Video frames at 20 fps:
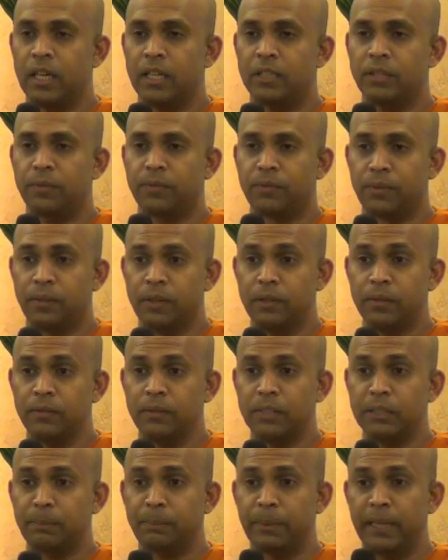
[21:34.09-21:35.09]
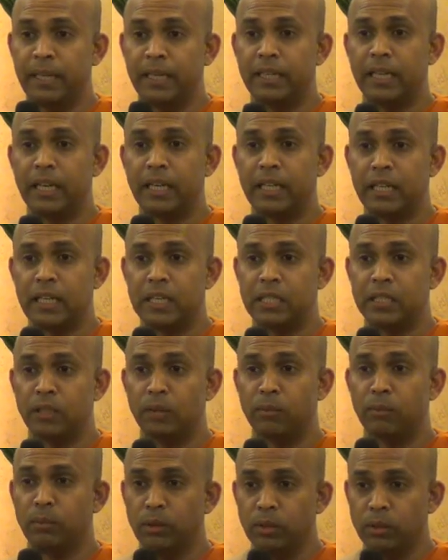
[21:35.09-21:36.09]
the frog was paying
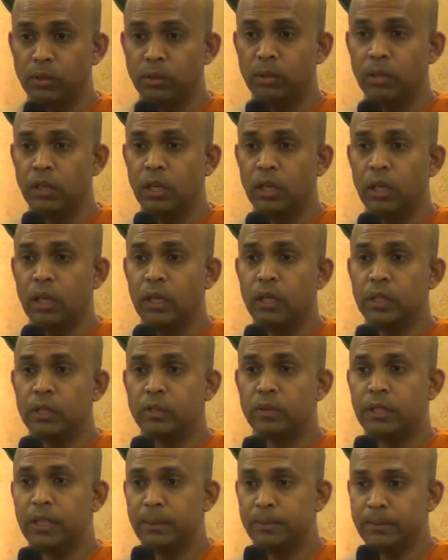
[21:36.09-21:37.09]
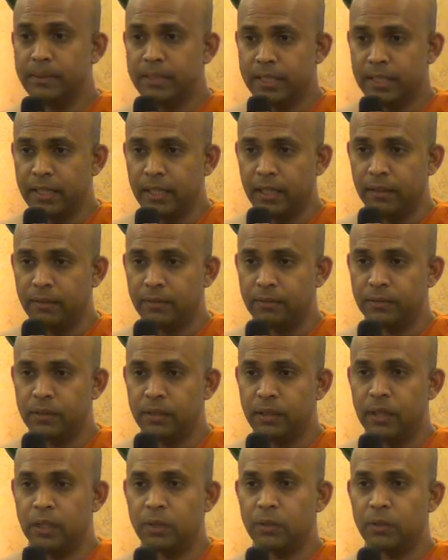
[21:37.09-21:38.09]
attention more to himself,
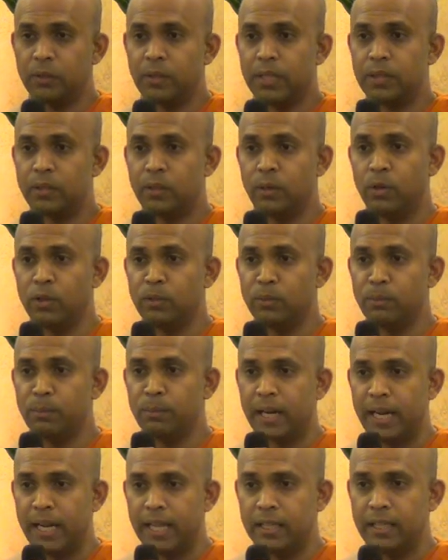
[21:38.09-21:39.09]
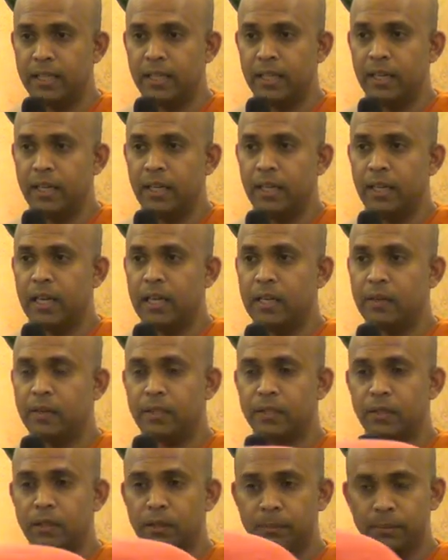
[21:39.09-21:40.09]
to his own breath and to
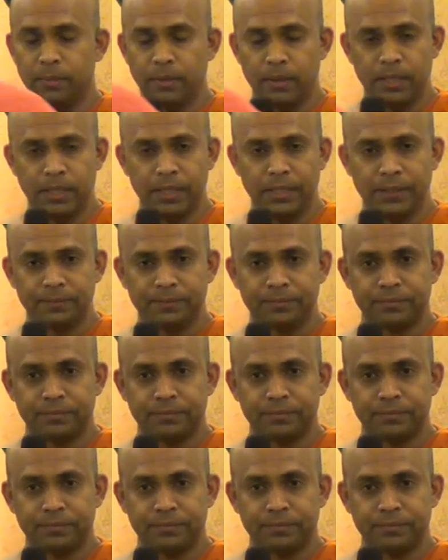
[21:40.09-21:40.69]
his own body.